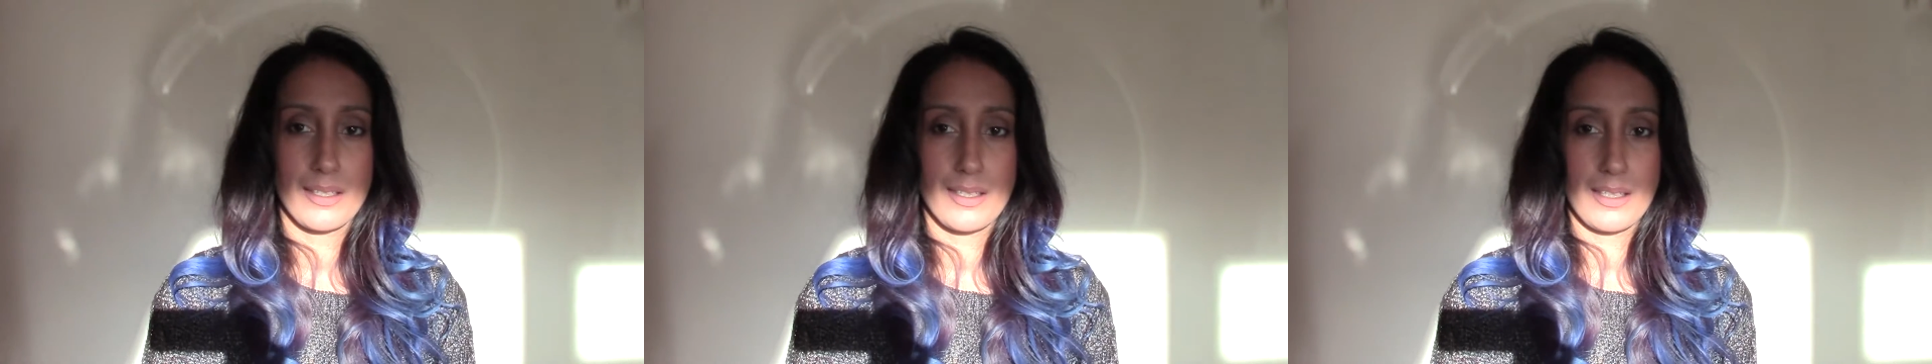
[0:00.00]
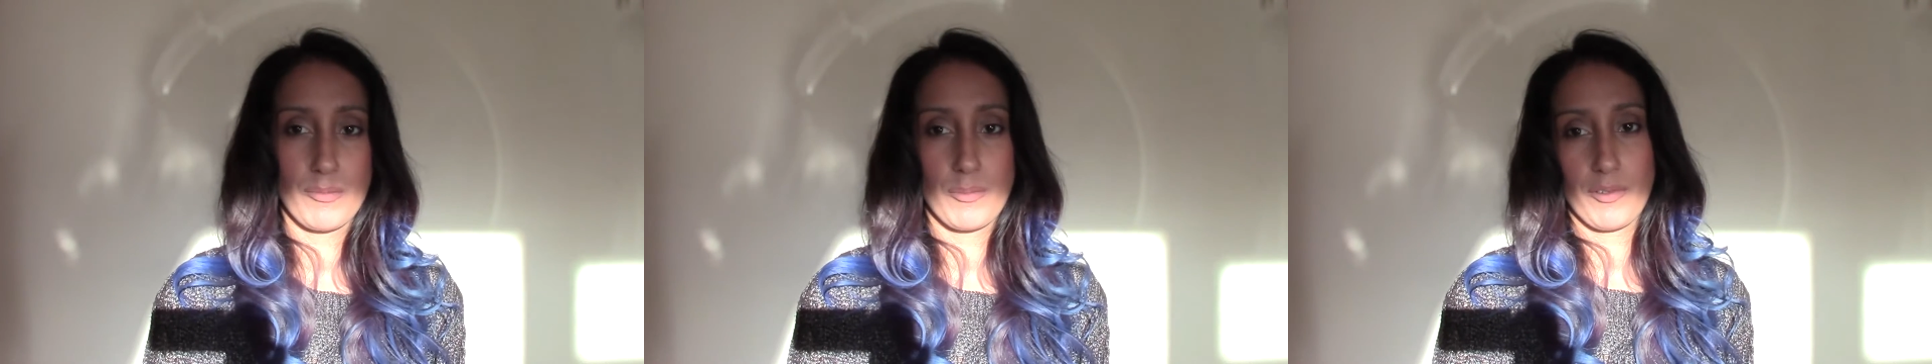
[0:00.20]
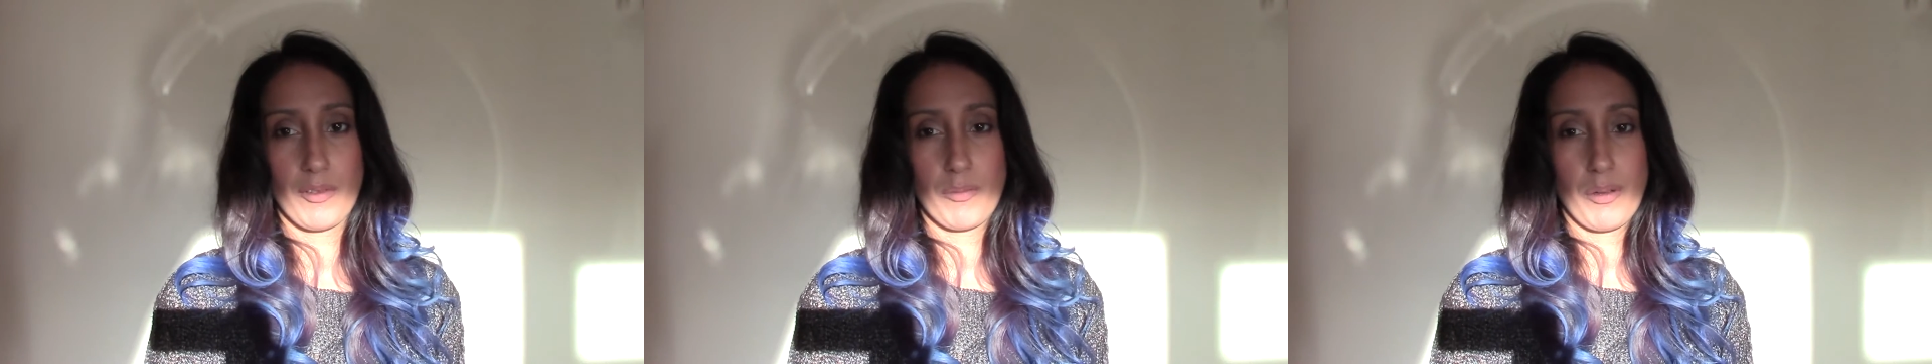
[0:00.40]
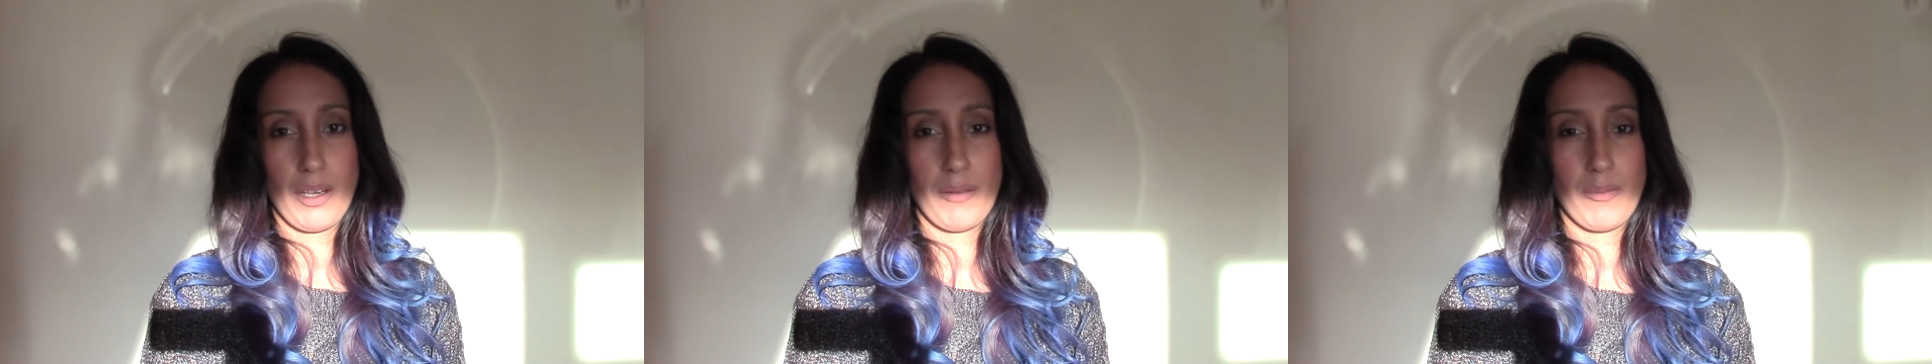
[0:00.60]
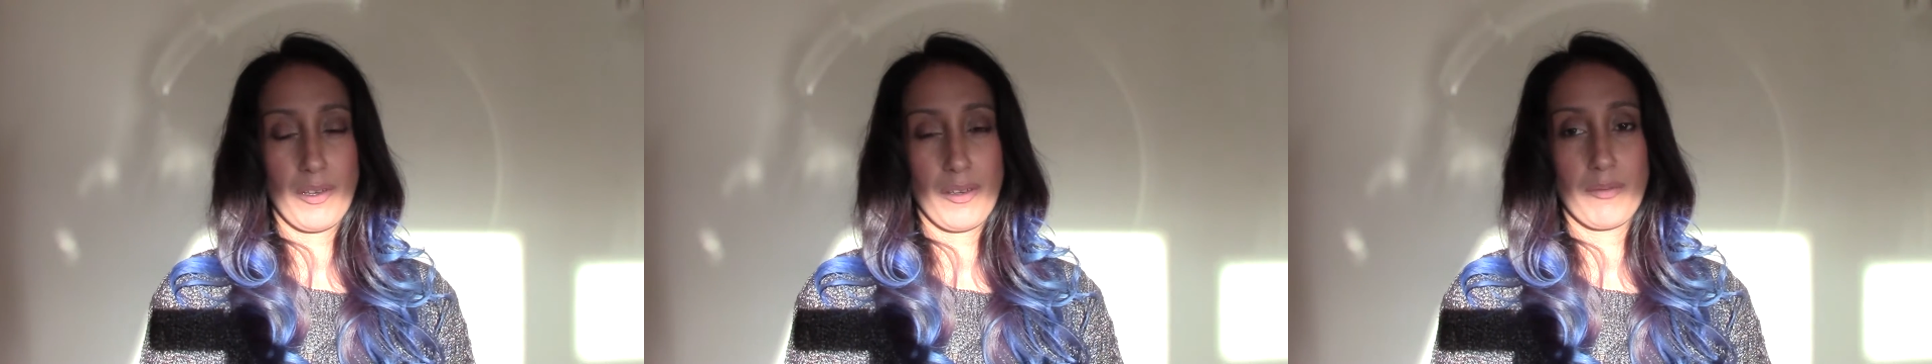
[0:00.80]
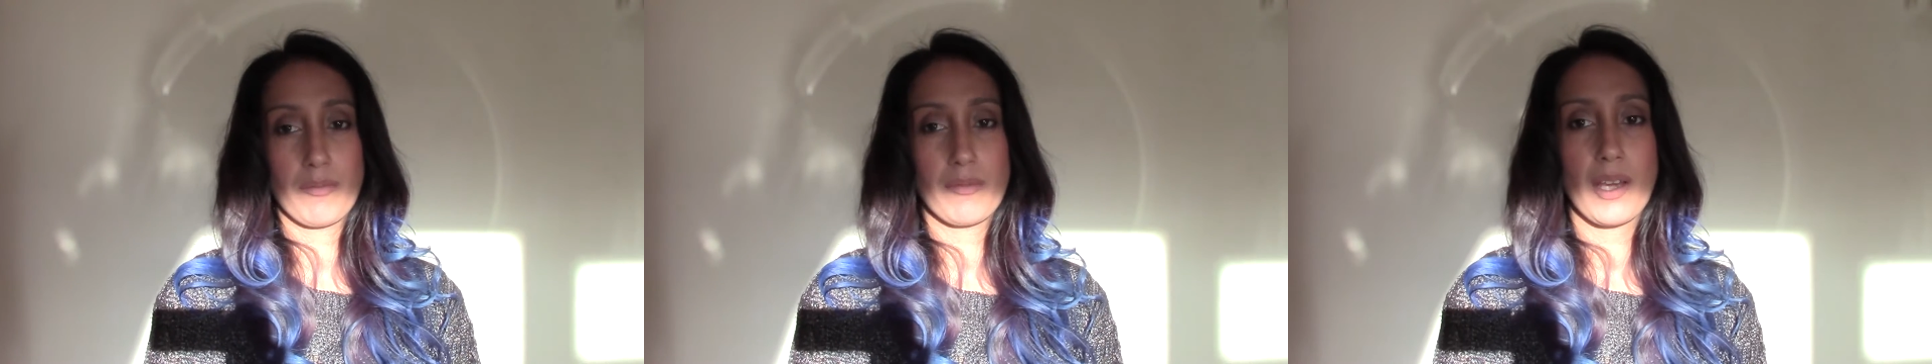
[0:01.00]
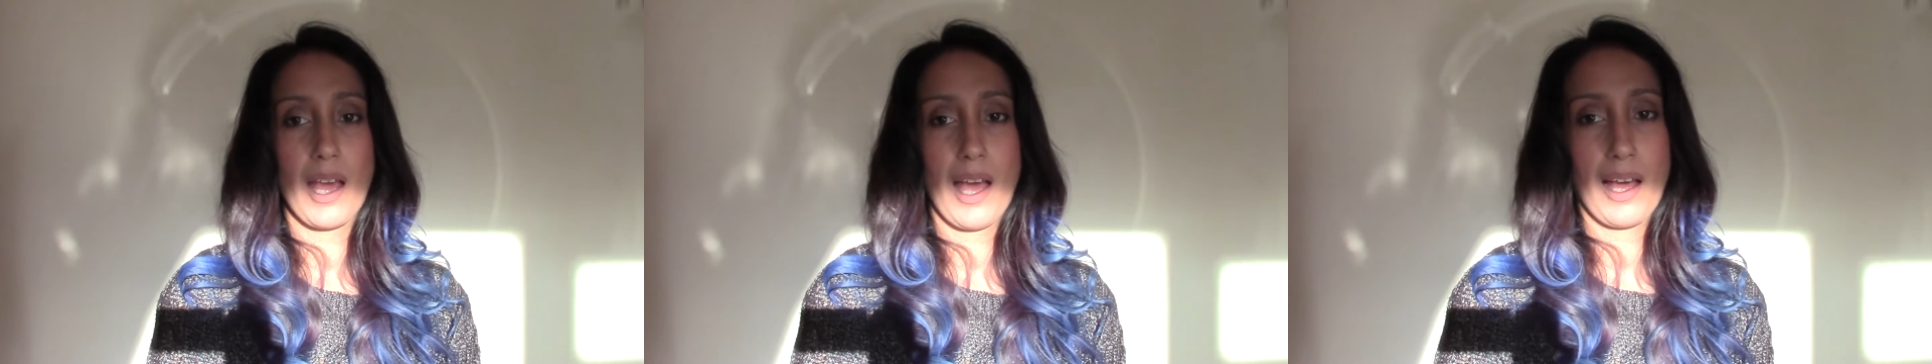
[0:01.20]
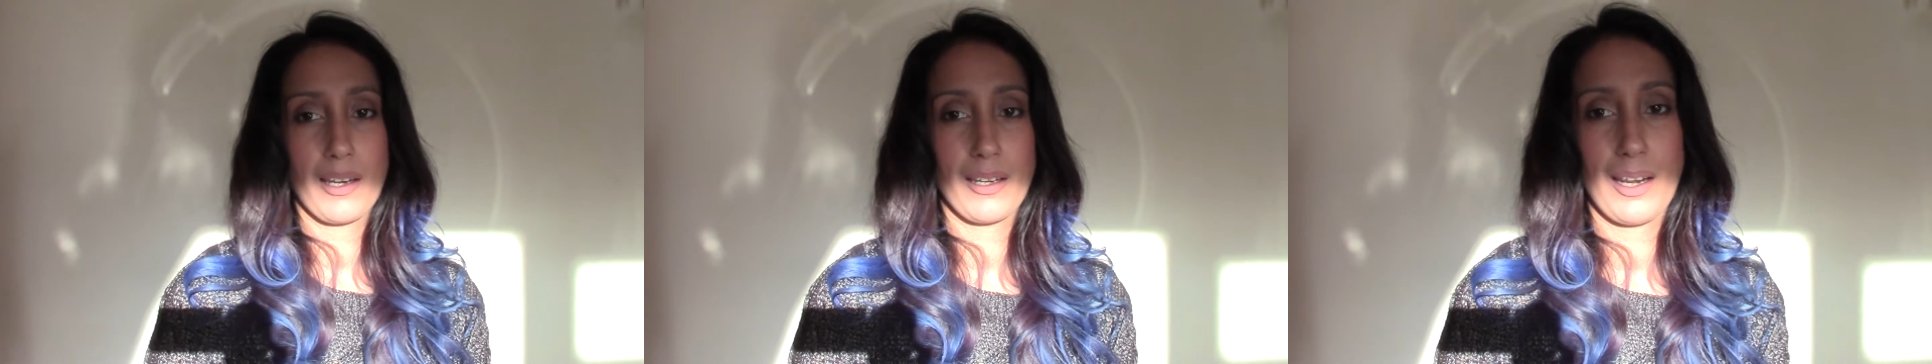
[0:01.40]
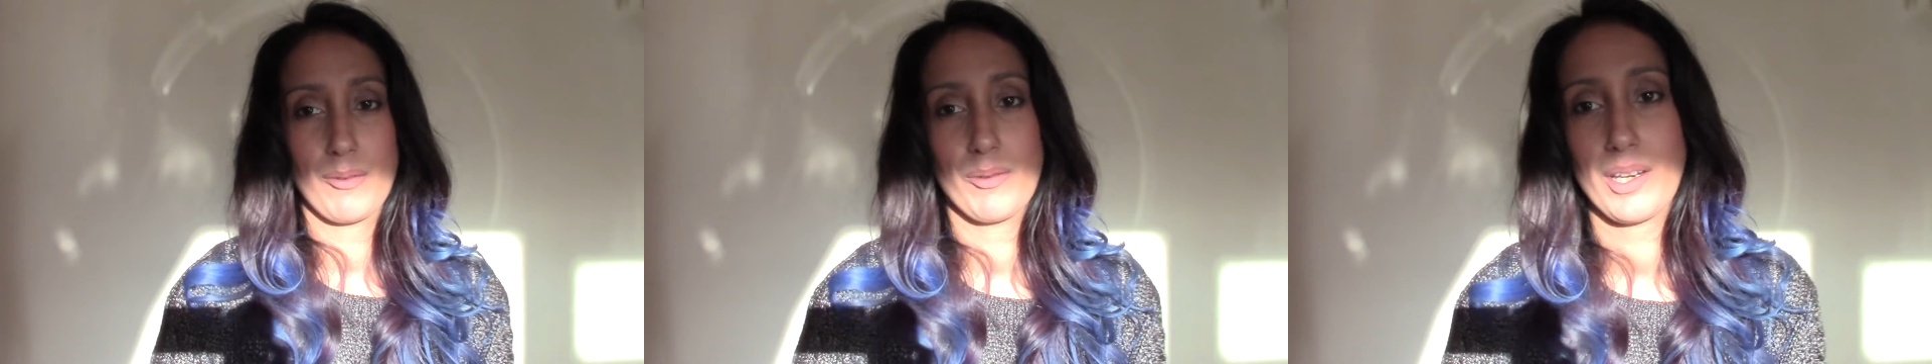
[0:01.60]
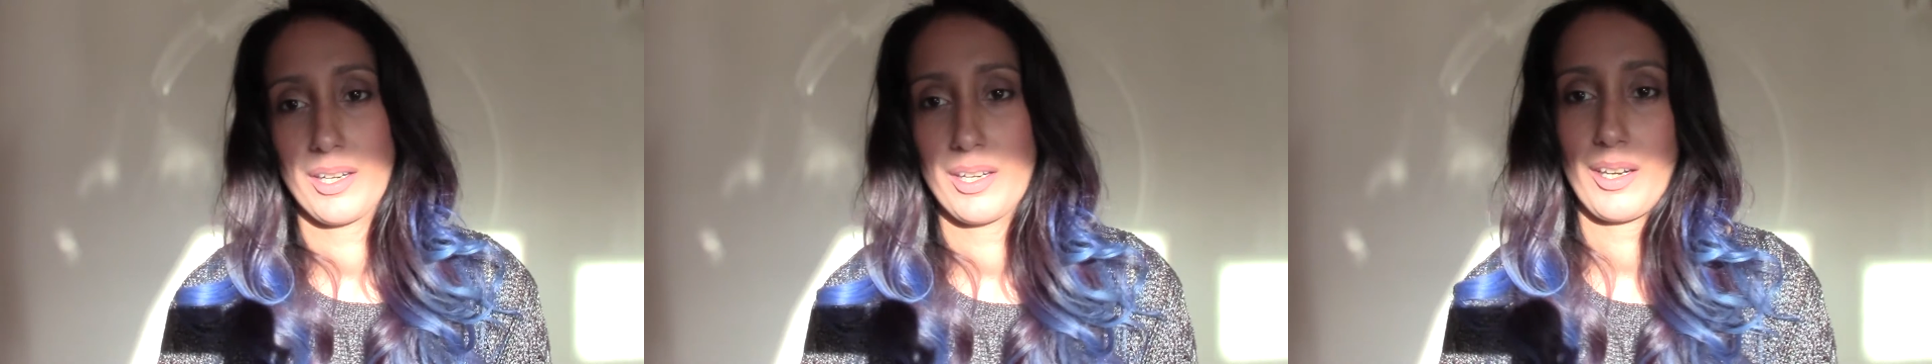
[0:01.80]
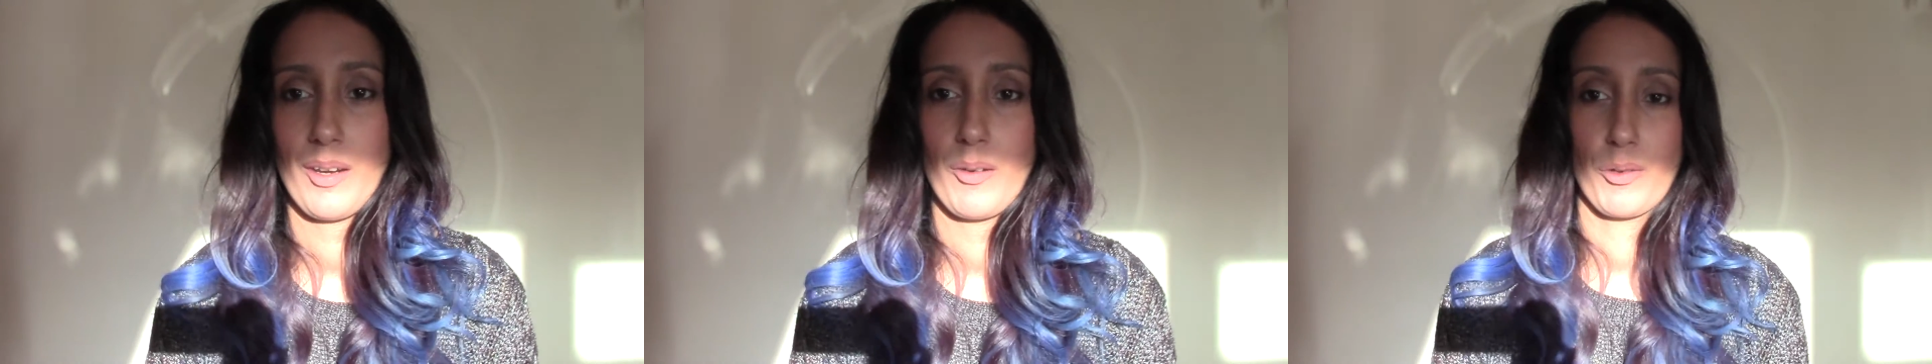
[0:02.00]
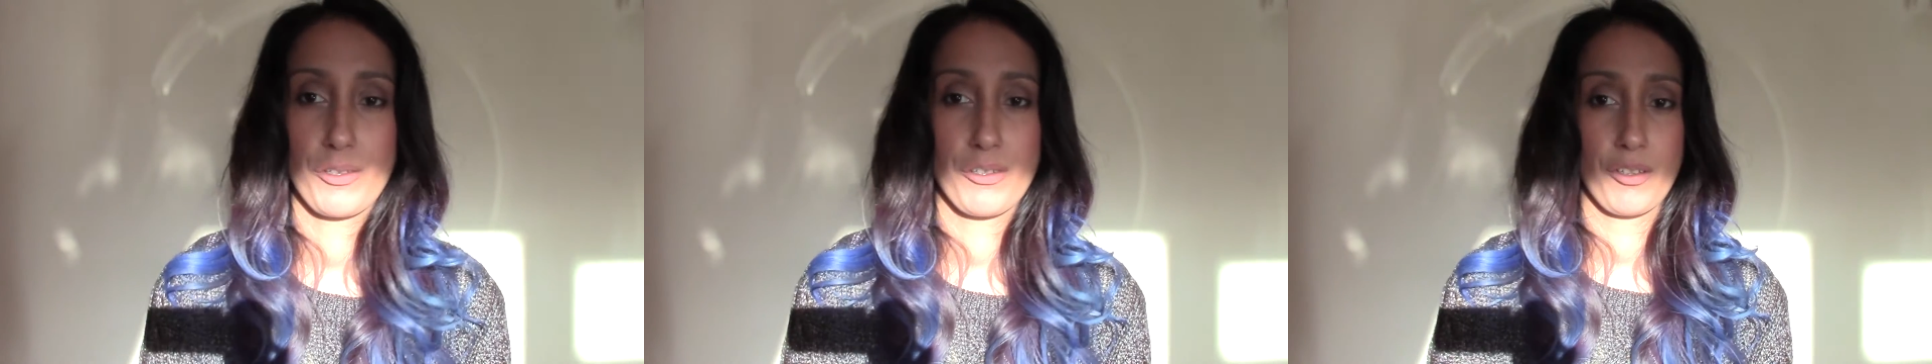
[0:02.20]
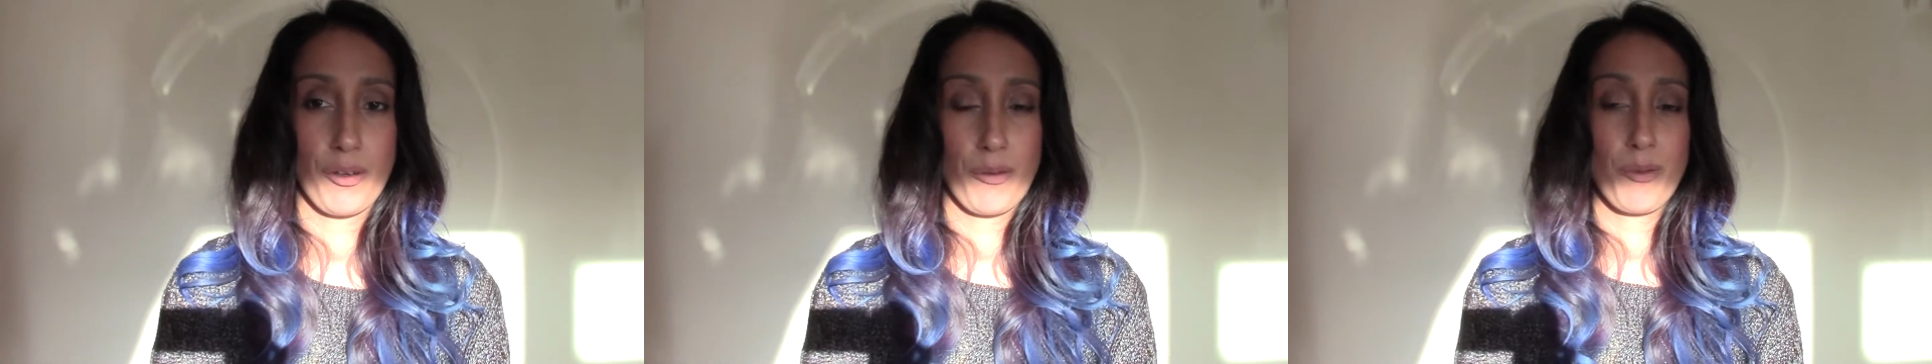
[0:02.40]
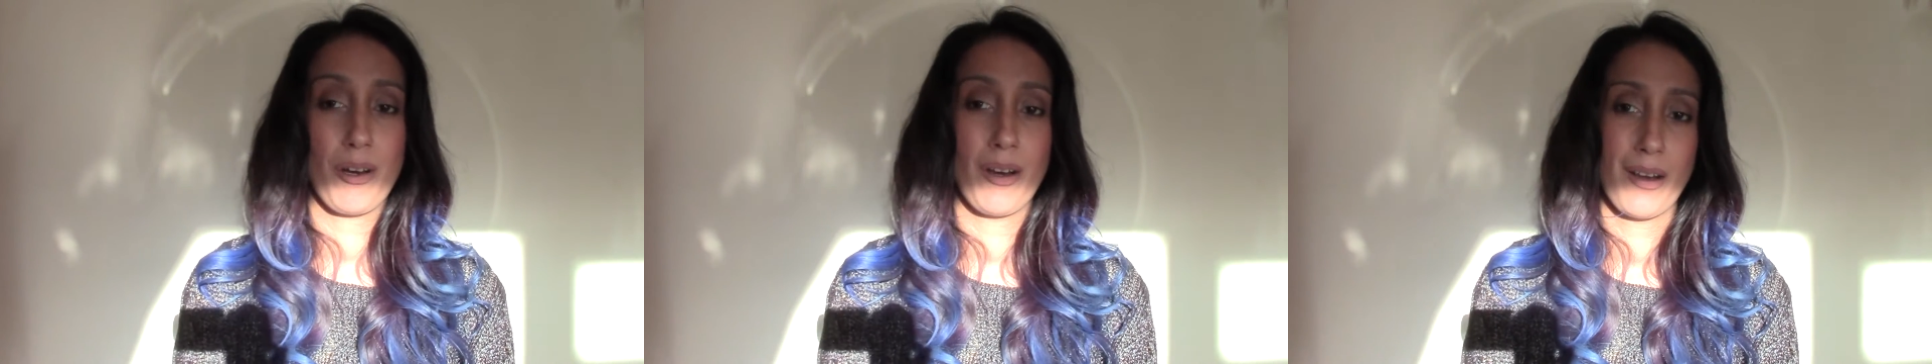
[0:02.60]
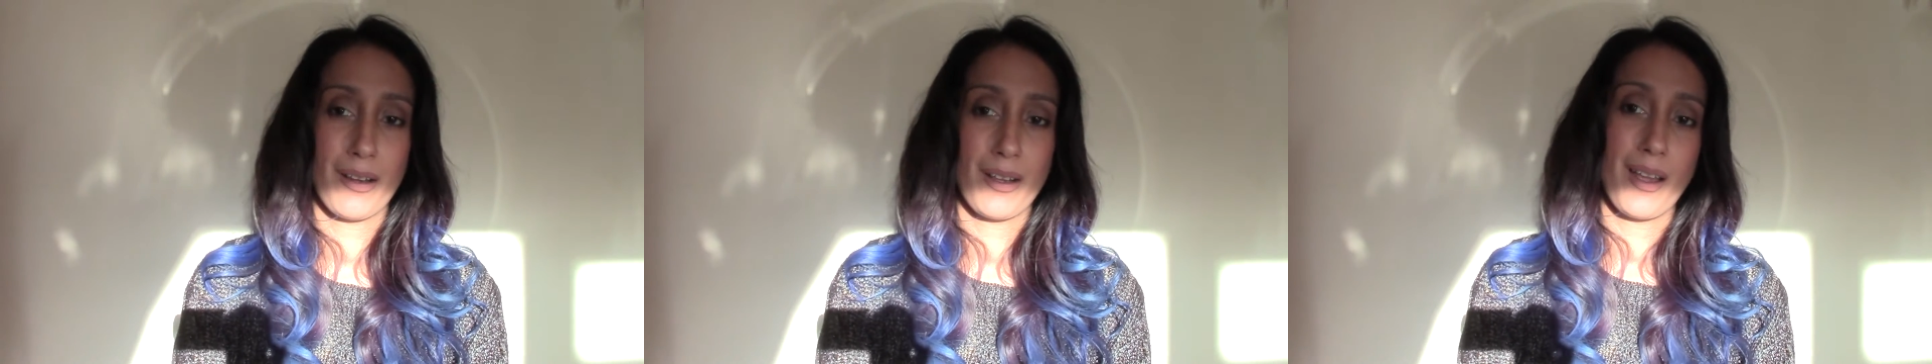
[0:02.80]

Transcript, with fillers: some of the premium and now we're going to go on to what